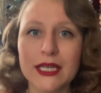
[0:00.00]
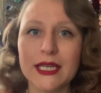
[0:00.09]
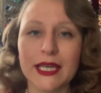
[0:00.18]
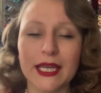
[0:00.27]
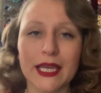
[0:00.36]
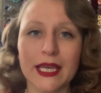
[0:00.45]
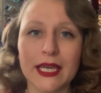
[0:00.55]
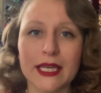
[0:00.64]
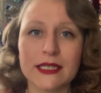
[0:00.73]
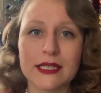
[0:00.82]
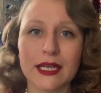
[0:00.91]

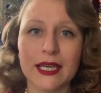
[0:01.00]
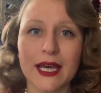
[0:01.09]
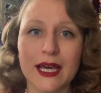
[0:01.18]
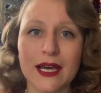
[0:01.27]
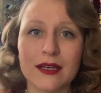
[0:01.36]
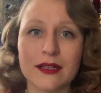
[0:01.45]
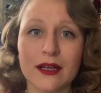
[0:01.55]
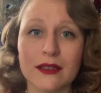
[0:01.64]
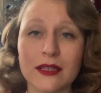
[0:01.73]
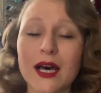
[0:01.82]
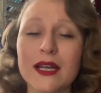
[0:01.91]
and I had a
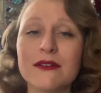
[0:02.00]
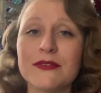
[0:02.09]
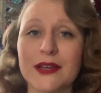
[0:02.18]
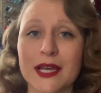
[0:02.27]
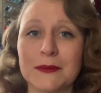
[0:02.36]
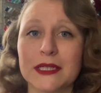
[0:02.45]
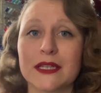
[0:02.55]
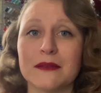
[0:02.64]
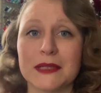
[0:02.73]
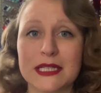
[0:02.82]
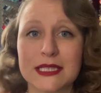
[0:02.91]
lot of fabric in
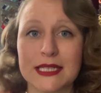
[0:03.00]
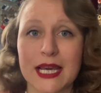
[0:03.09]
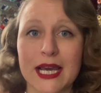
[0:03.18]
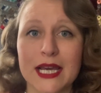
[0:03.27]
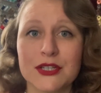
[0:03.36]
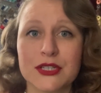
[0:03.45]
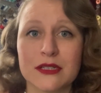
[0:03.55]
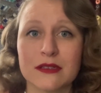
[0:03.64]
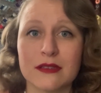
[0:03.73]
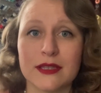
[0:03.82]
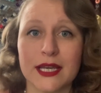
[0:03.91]
my stash
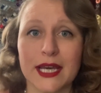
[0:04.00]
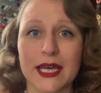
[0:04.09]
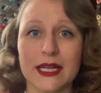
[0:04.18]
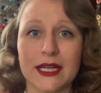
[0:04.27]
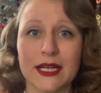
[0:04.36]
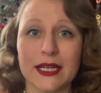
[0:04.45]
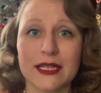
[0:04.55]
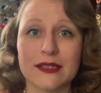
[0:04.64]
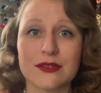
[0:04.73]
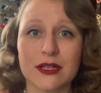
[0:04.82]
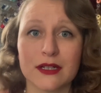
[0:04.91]
that I
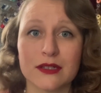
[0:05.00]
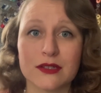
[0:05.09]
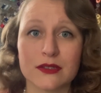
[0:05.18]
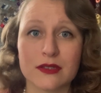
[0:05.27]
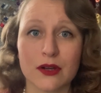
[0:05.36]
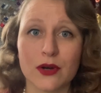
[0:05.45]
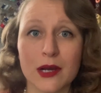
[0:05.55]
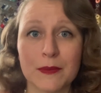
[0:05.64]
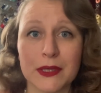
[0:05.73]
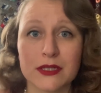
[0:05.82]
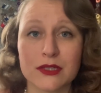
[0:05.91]
started to sew up
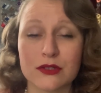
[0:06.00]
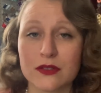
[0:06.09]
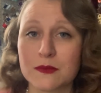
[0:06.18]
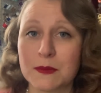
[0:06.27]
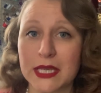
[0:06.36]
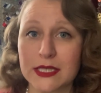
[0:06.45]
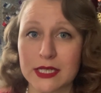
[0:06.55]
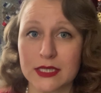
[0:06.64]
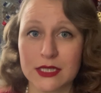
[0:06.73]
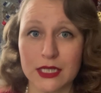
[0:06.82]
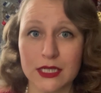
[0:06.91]
into just basic
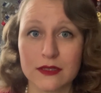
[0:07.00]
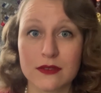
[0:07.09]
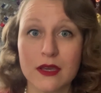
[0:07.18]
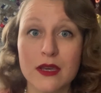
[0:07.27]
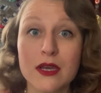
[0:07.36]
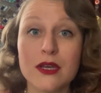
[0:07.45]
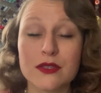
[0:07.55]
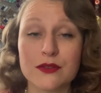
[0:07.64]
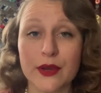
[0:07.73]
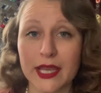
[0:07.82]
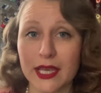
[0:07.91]
skirts.
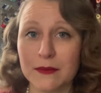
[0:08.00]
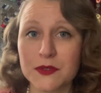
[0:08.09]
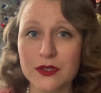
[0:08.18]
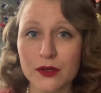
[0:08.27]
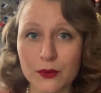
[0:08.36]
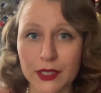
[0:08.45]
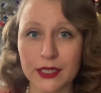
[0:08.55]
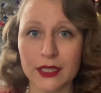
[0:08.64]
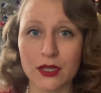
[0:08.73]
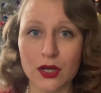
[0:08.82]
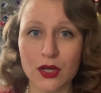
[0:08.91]
So I am still
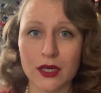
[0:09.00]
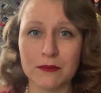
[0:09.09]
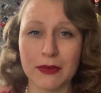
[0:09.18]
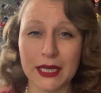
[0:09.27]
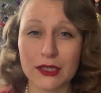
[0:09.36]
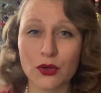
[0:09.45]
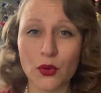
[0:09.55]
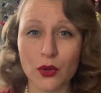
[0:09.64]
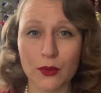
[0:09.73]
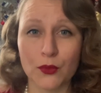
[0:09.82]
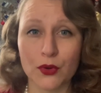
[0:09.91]
working on my
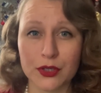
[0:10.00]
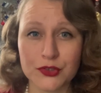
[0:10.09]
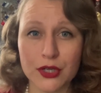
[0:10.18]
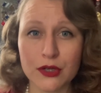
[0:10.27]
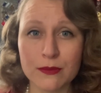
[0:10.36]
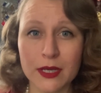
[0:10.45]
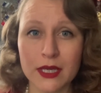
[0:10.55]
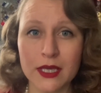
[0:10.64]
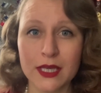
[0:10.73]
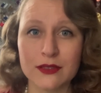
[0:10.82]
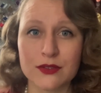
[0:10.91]
core wardrobe.
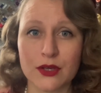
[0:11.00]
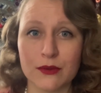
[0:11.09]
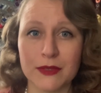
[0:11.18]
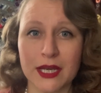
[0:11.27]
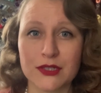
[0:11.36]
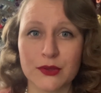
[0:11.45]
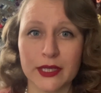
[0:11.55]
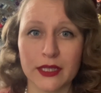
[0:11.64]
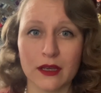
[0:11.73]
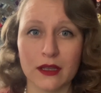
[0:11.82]
So I'm not doing a